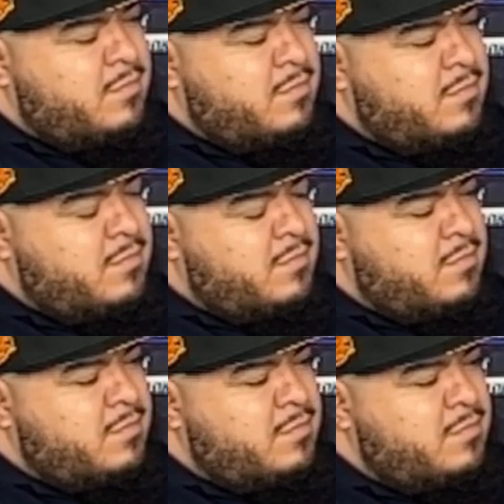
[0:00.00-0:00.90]

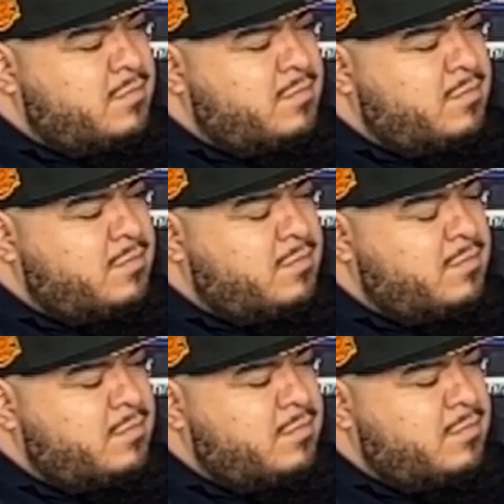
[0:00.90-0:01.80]

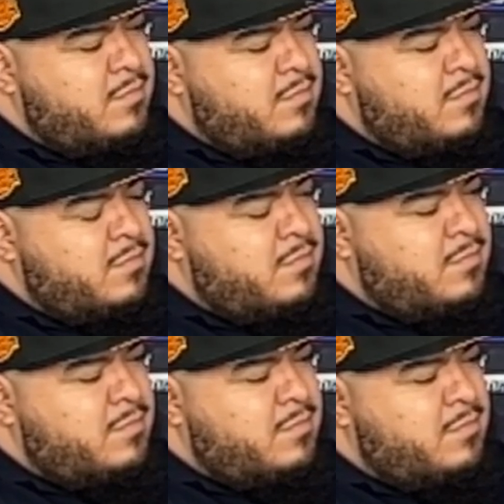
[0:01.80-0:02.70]

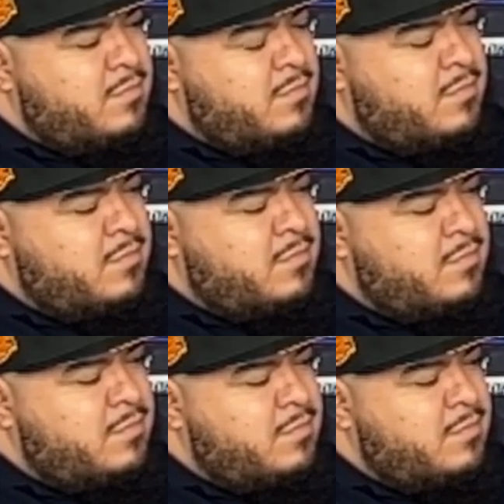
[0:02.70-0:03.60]

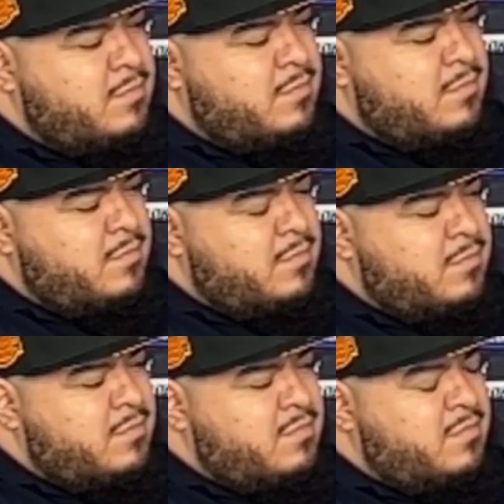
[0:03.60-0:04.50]

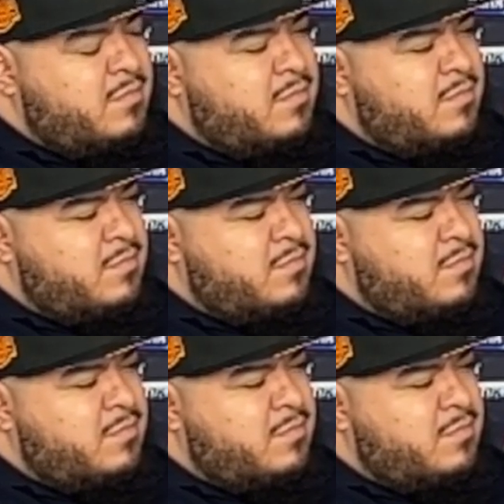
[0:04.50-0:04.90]
This person isn't speaking.